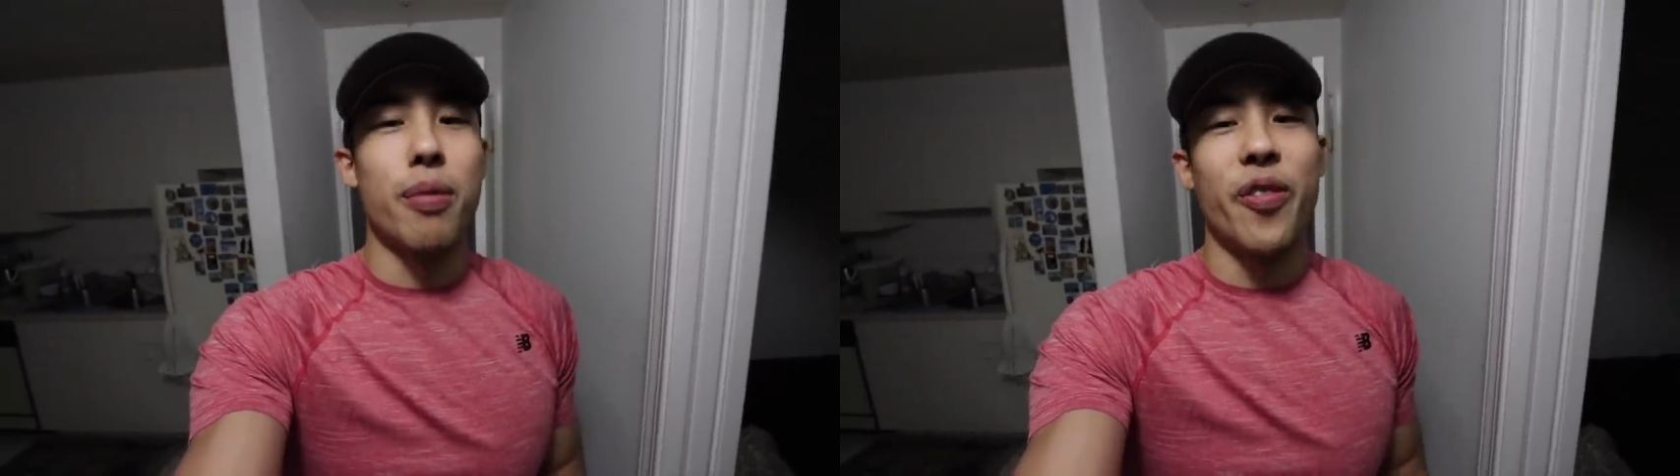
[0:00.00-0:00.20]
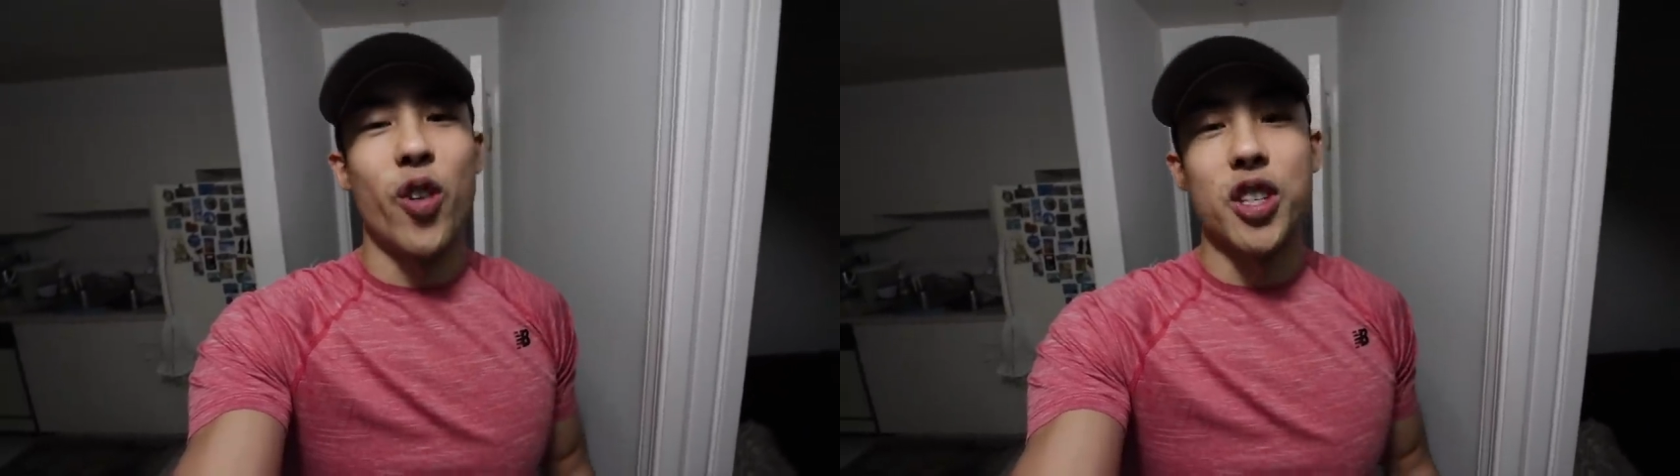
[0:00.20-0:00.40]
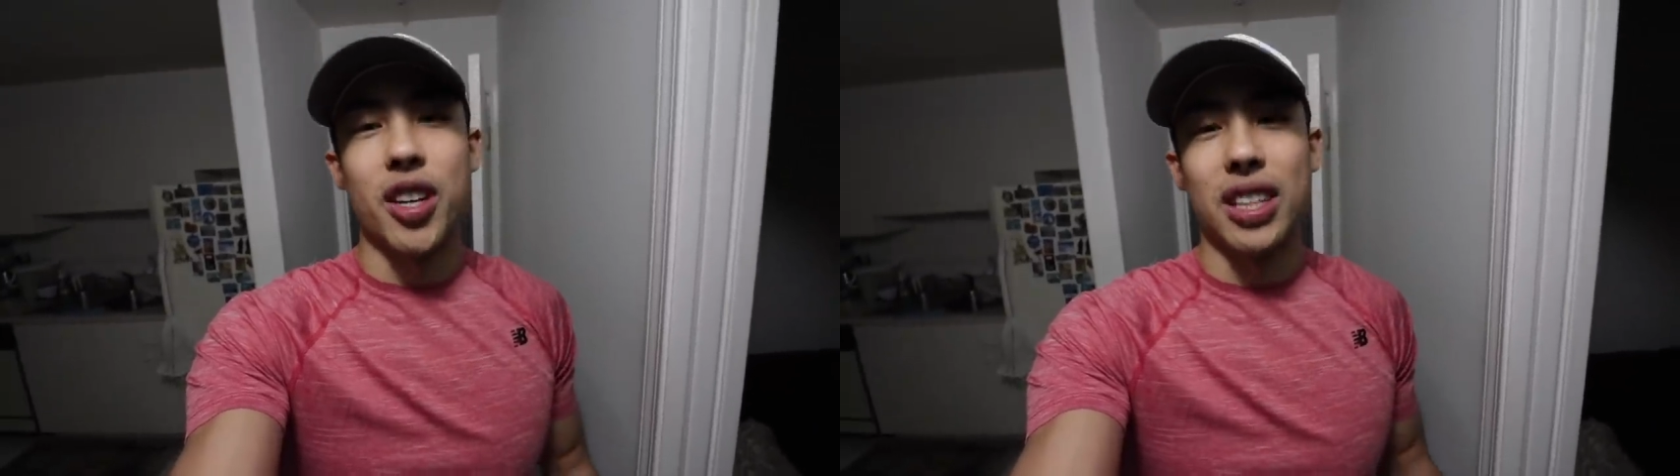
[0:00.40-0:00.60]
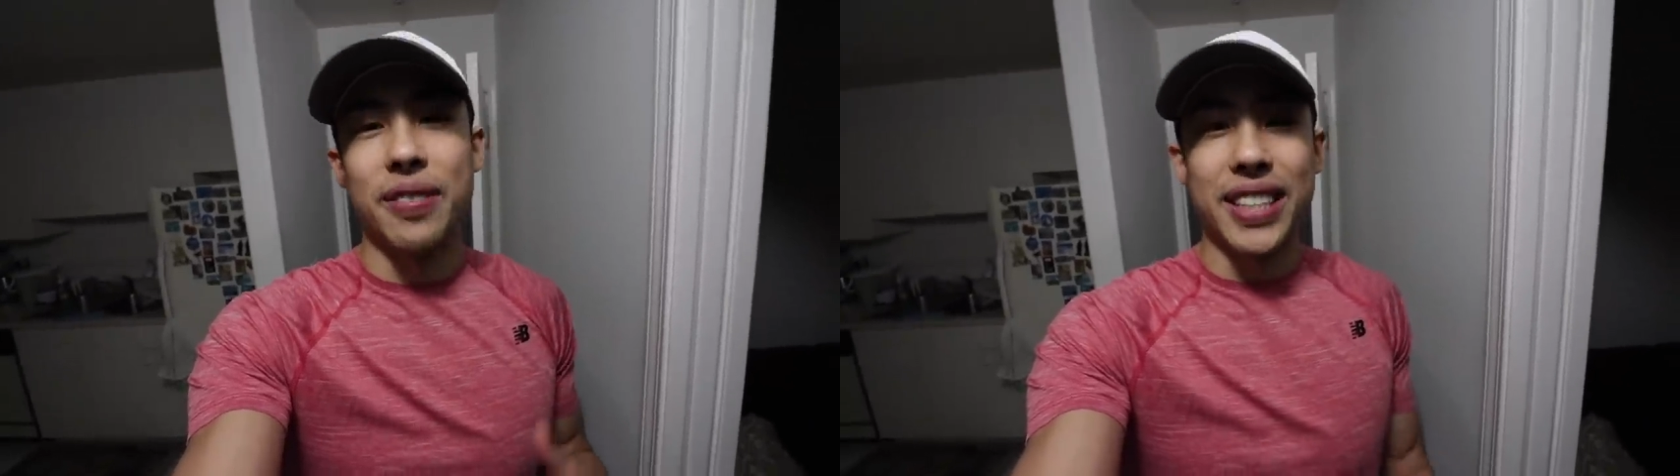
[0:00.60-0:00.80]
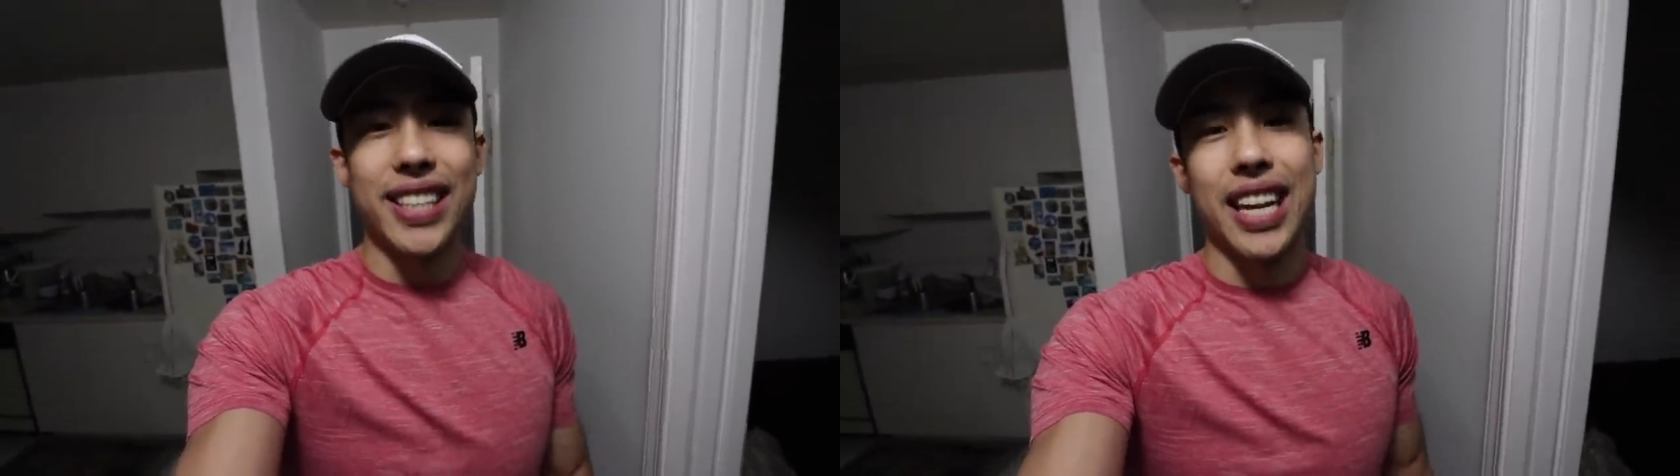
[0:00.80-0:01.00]
before I start
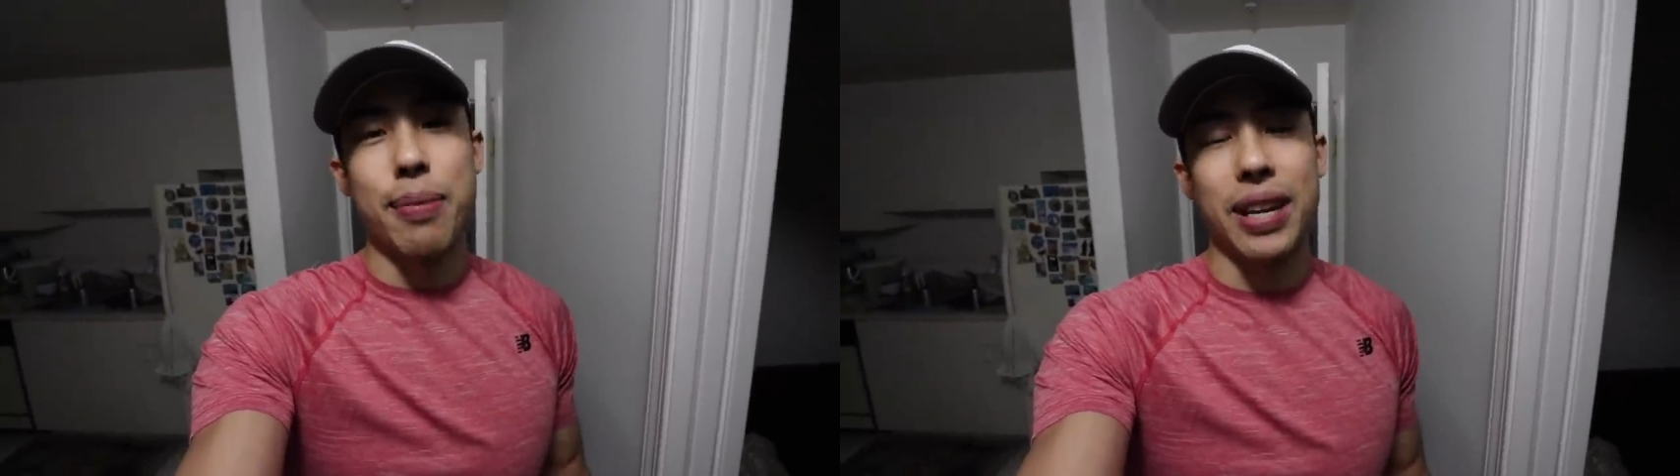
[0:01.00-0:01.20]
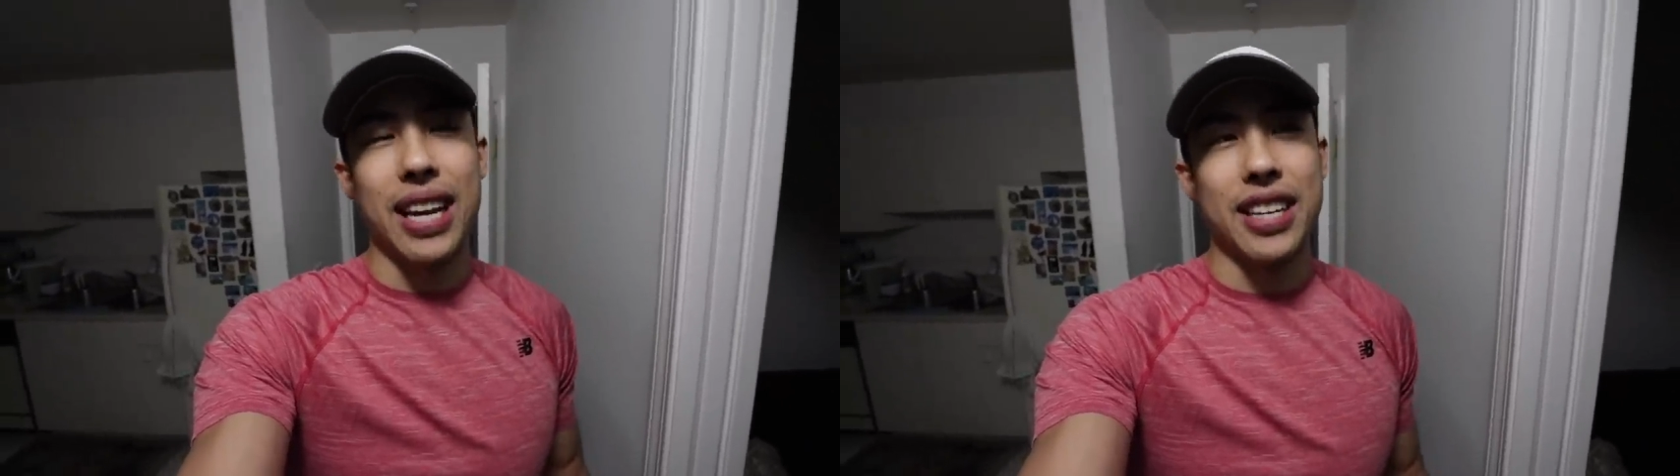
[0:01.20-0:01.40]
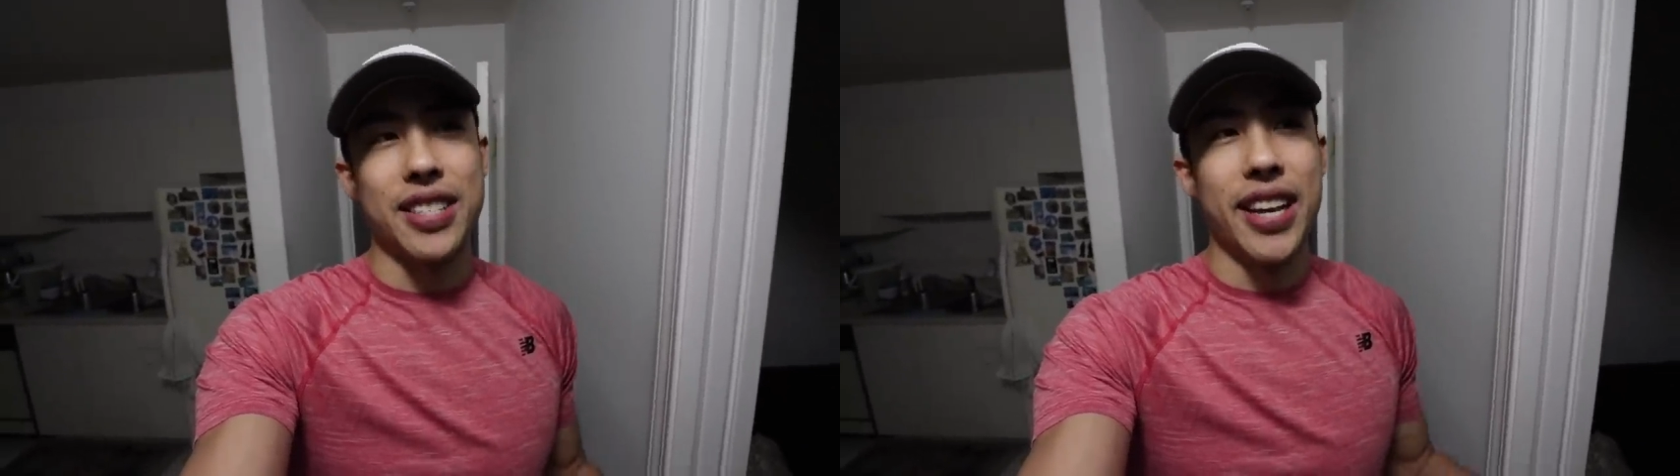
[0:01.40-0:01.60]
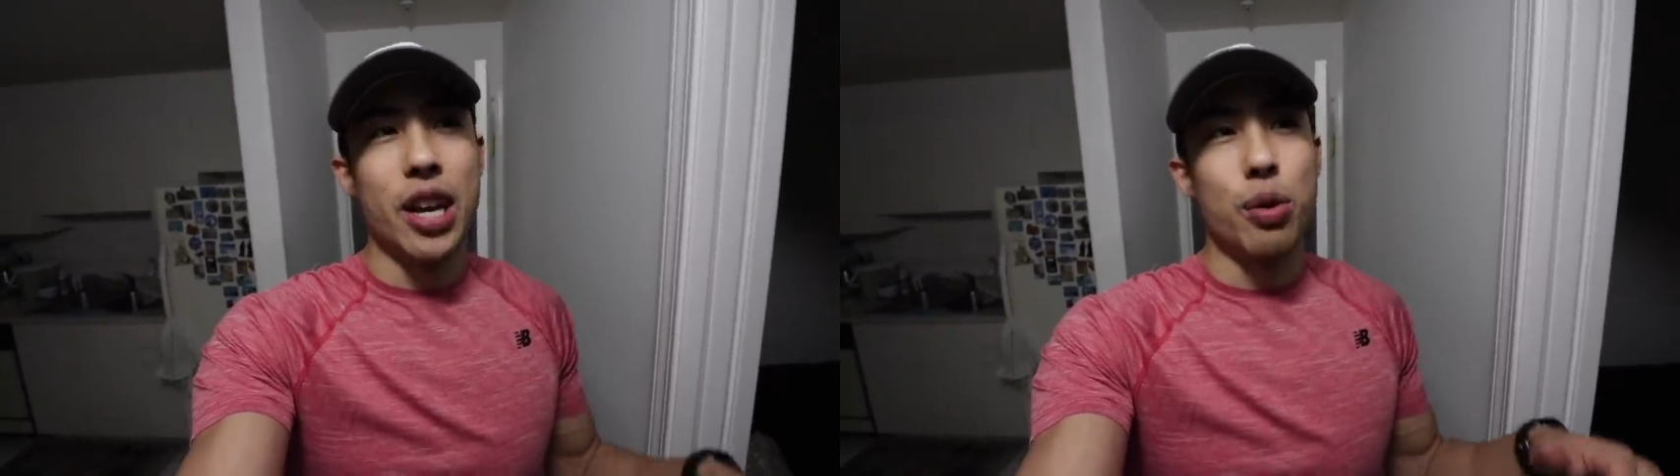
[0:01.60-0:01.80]
lifting today because